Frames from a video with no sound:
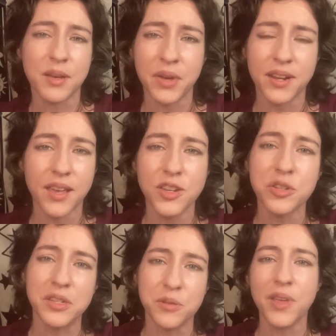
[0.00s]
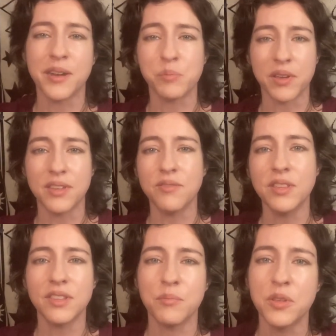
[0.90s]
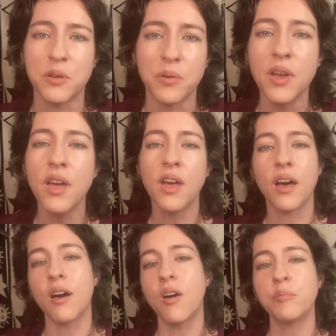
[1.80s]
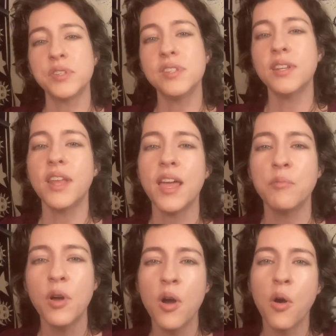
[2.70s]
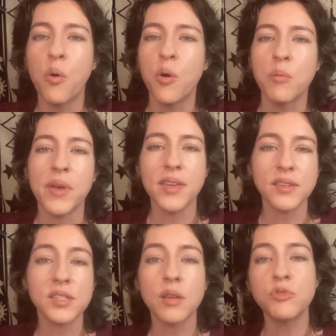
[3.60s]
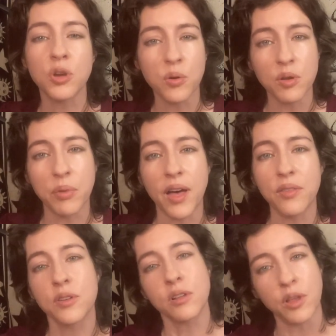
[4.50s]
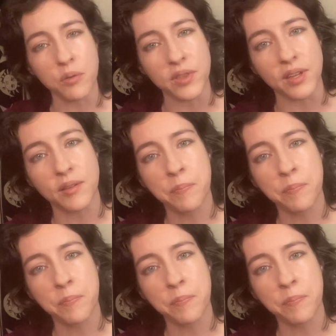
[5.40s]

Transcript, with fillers: might occasionally do that is by giving them, you know, a harmless nickname or making some joke about the clothing.